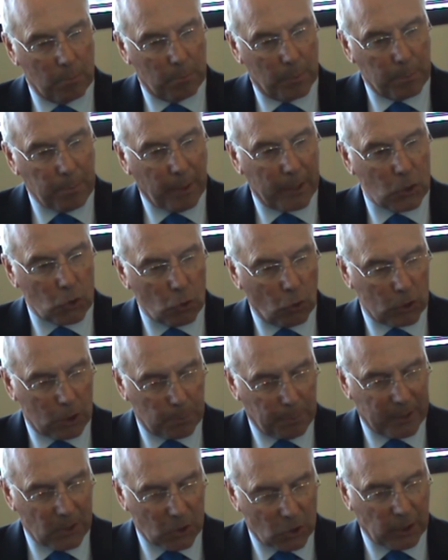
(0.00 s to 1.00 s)
but Big Jock
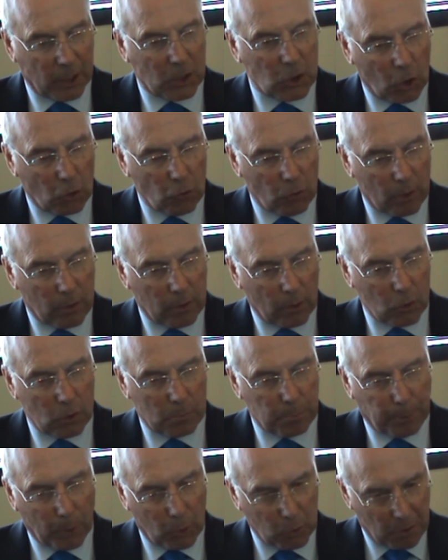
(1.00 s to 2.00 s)
spent
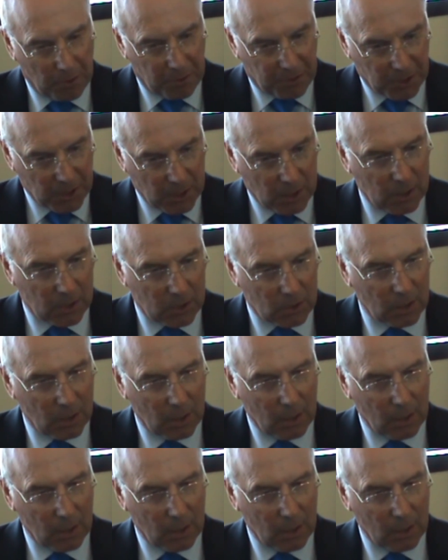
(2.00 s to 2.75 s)
£600,000 in 3 years.